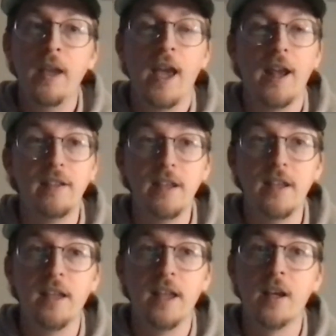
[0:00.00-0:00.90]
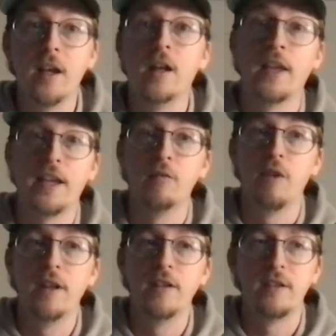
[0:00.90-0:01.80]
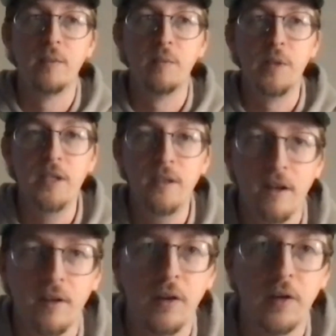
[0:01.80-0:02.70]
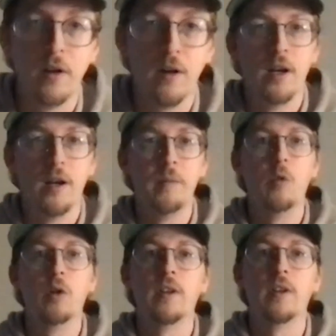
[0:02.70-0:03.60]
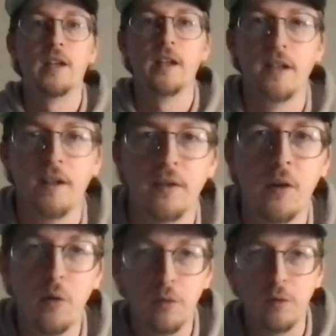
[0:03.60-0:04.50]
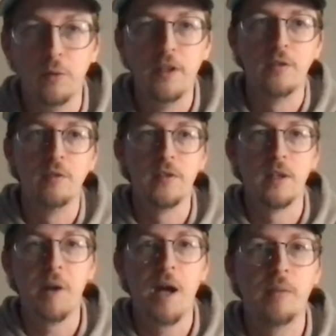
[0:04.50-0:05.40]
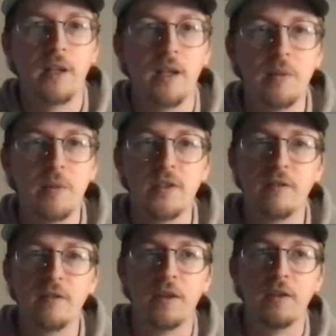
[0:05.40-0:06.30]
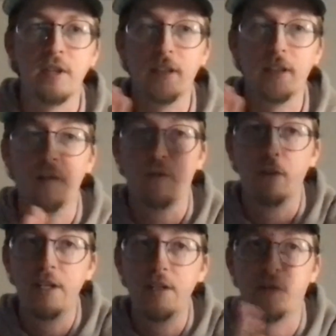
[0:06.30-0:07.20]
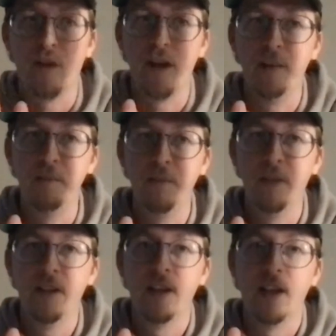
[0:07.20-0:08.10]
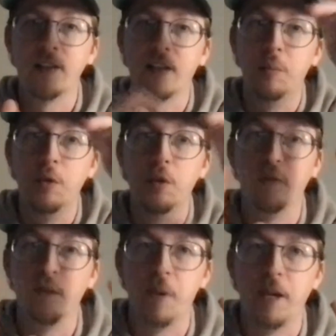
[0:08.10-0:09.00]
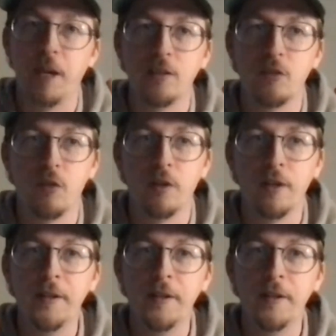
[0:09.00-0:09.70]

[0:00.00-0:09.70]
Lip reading: And I did like in Ren and Stimpy or like the old Looney Tunes, like Bob Clampett stuff, where there's like that freeze frame and it's like a beautifully painted drawing.